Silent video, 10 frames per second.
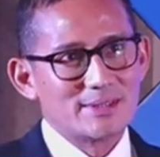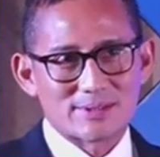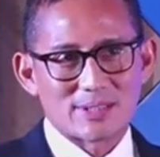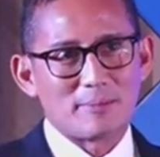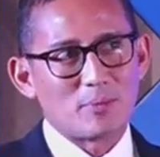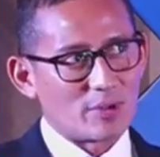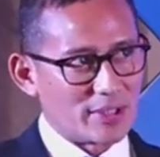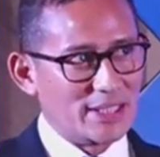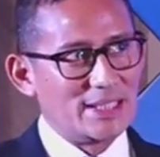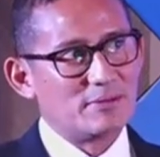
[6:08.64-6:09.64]
some
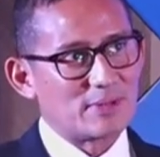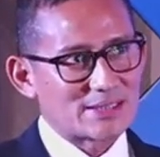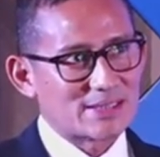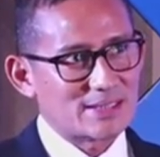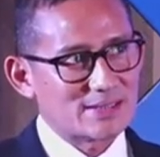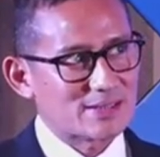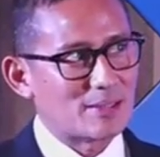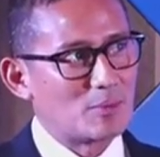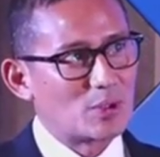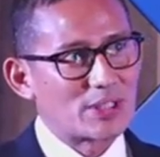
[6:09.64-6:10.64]
already invested,
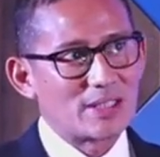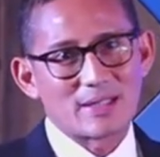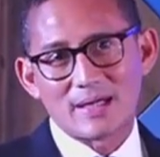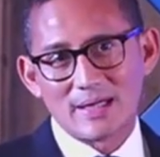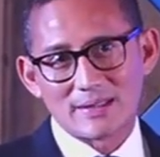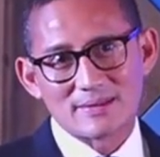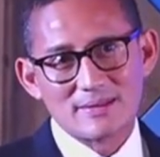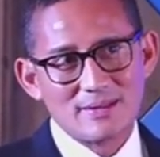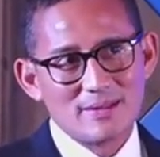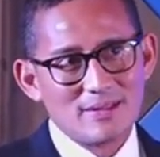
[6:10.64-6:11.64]
some looking at
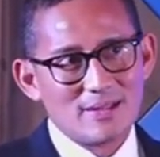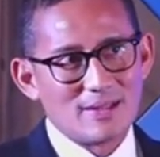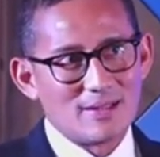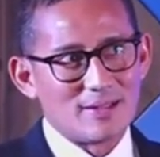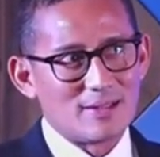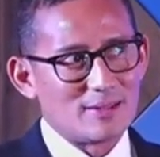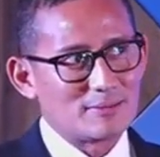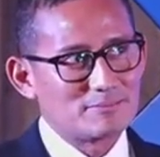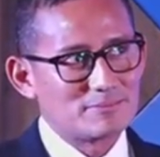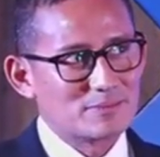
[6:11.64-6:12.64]
uh,
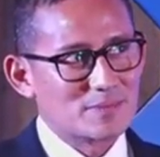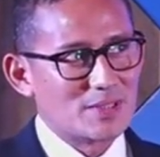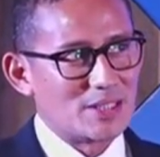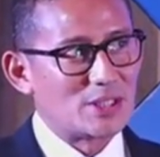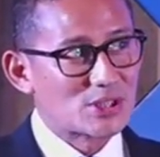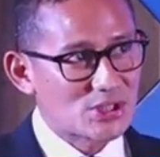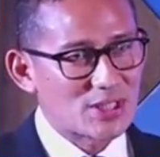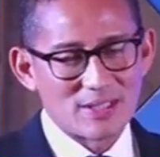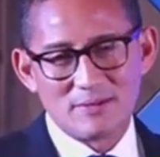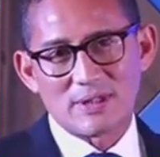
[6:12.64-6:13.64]

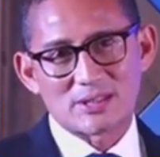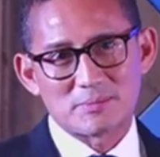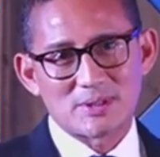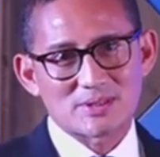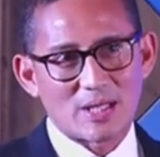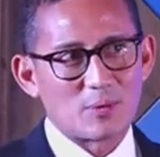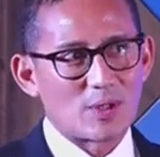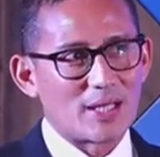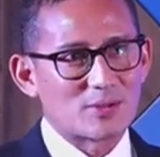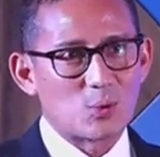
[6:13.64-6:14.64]
additional investments, I would
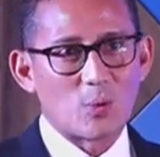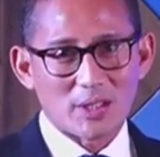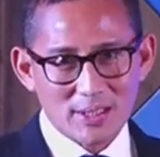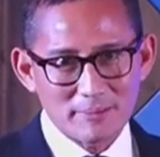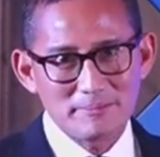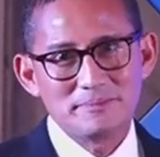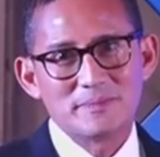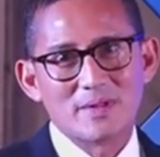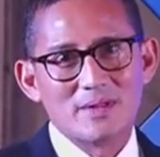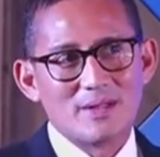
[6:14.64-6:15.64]
like to welcome
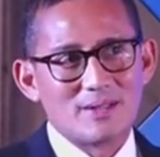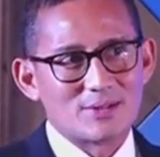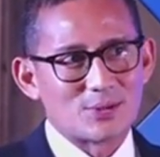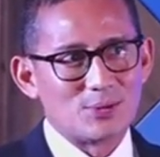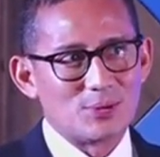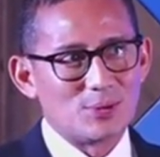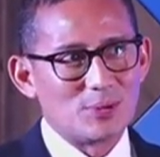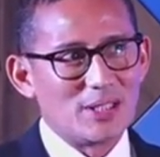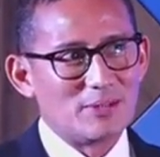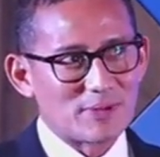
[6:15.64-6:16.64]
to
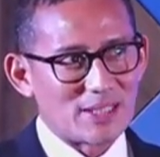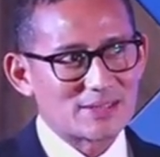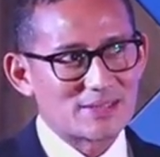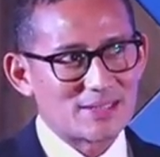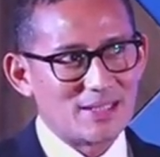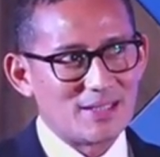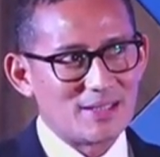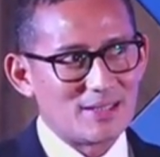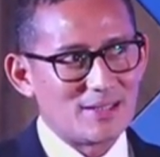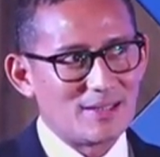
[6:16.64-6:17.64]
invest
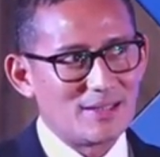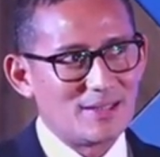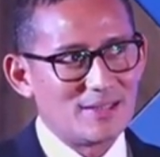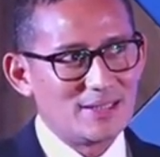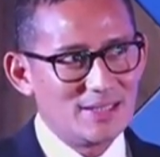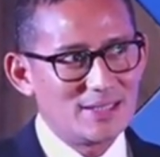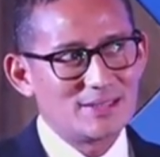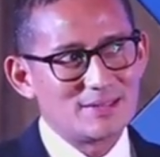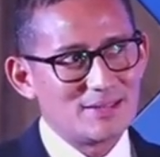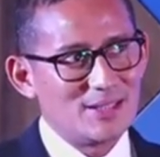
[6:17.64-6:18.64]
uh,
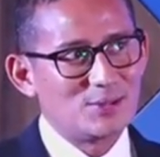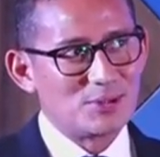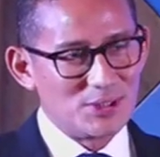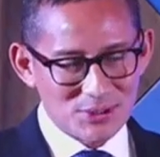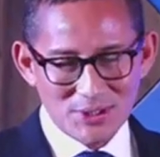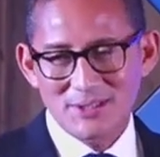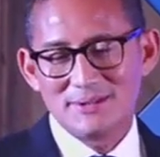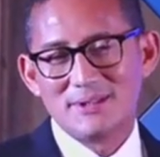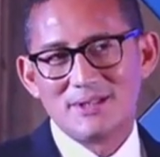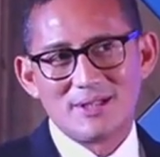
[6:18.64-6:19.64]
in Indonesia.
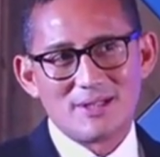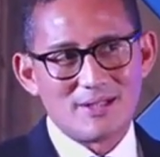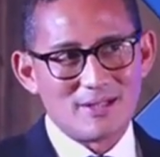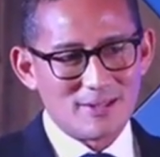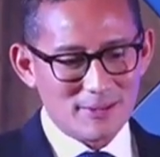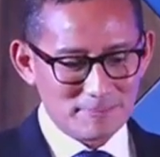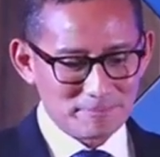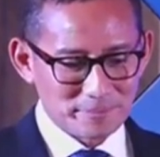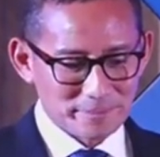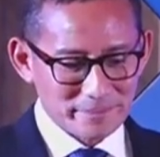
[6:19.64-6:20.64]
Um,